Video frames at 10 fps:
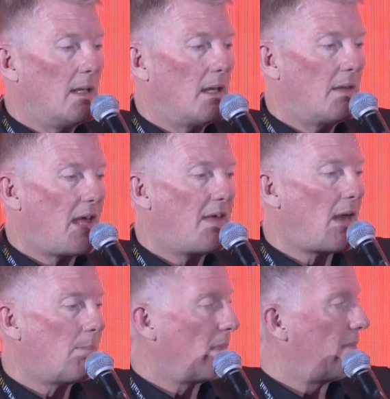
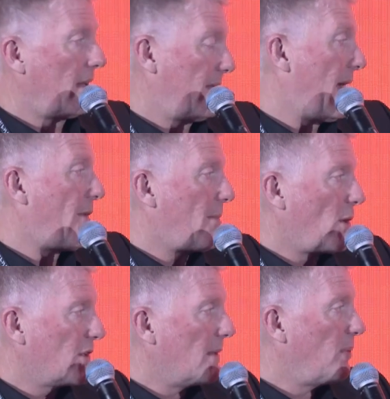They're our
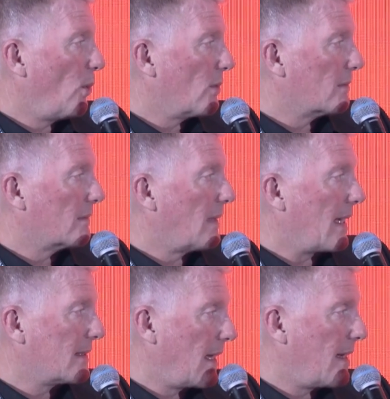most important
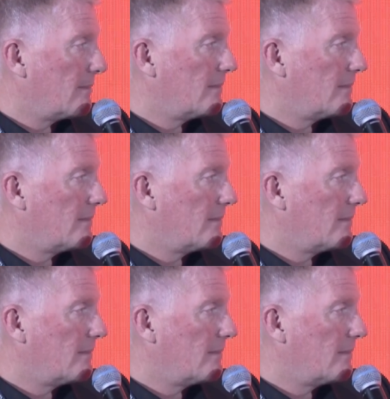asset,